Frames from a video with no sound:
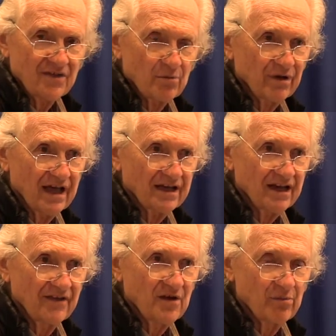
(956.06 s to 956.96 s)

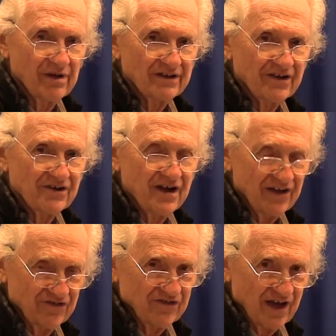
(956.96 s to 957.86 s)
blanket and they'll build their
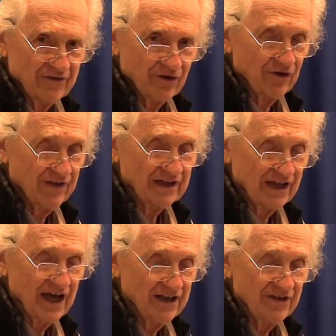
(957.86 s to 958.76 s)
nests out of it, or they
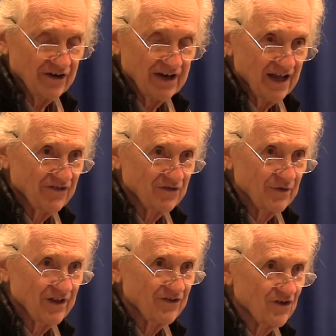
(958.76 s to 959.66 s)
line their nests
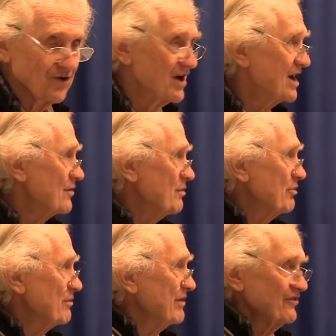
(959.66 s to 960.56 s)
with it. So we
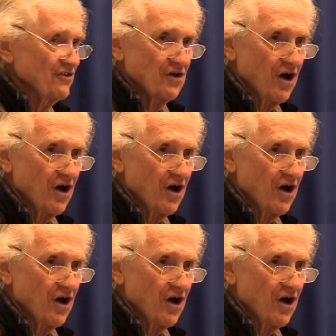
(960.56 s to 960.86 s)
put a piece of